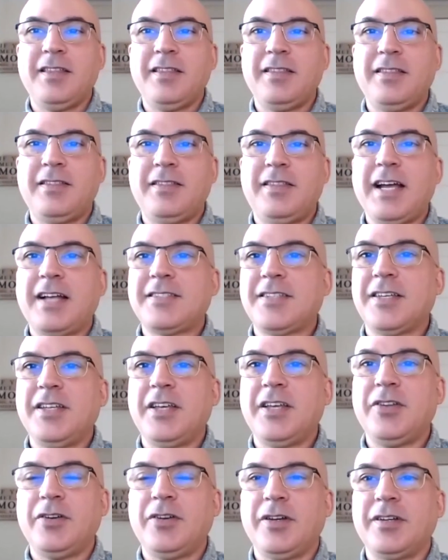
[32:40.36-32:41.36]
That's
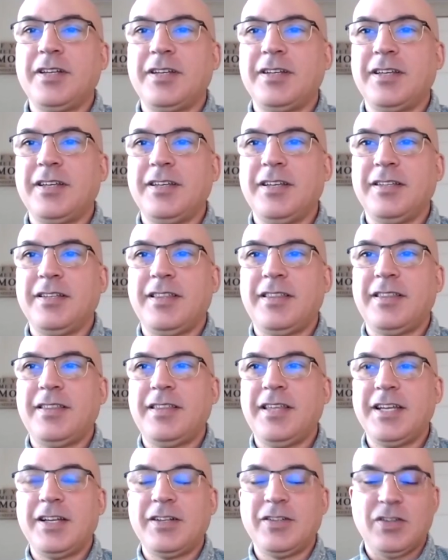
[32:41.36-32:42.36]
another
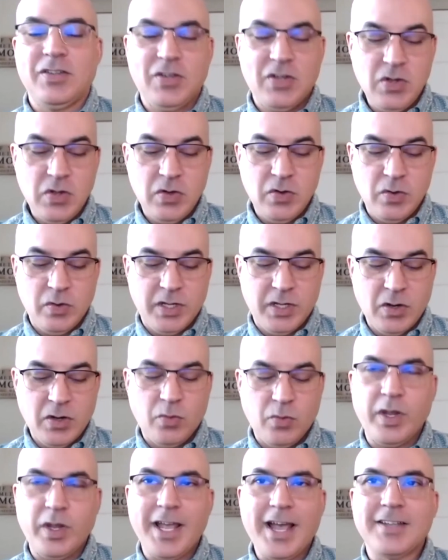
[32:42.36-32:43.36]
thing too.
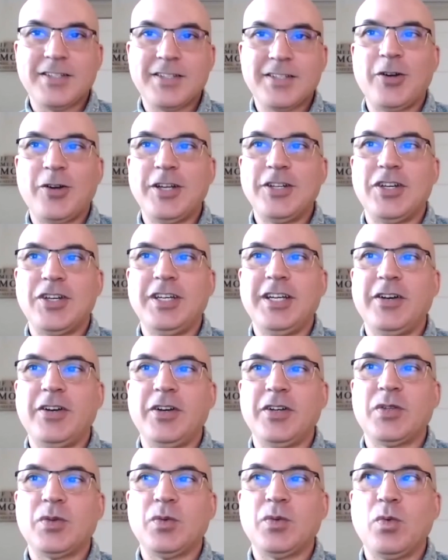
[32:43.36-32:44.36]
We ask our
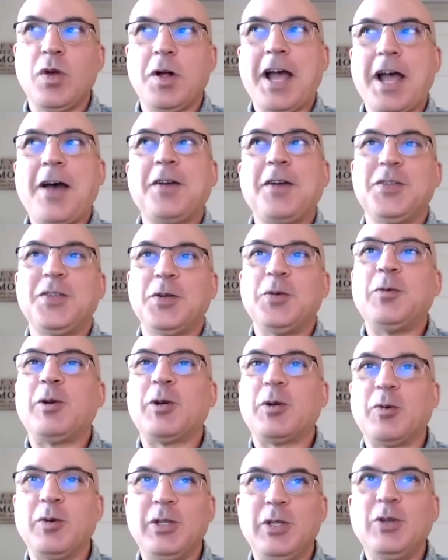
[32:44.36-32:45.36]
engineers, well, how does it
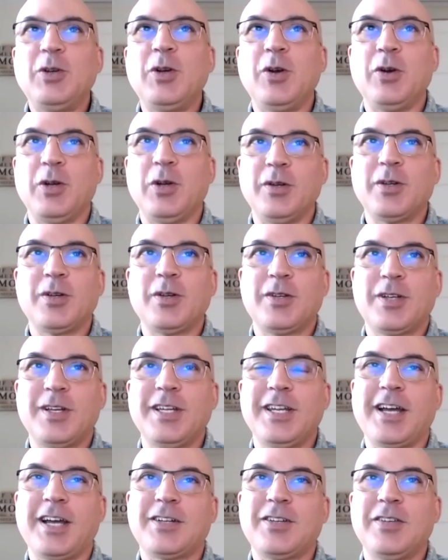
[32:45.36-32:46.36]
work when you go to
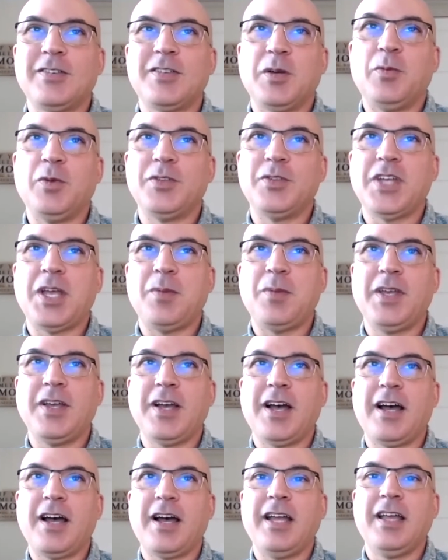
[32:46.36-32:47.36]
connect to someone's
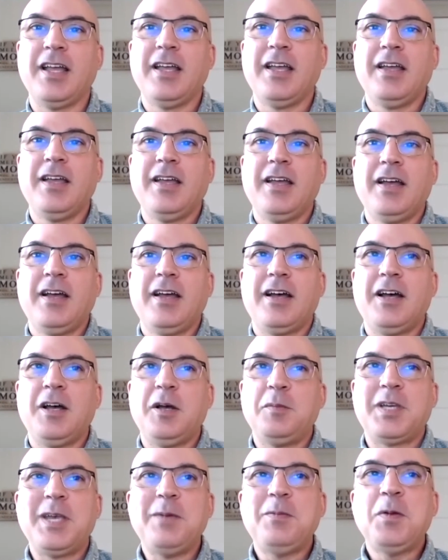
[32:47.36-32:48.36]
API?
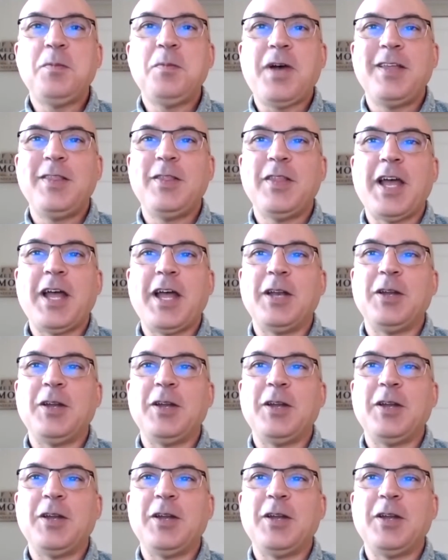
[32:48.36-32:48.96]
Keep in mind that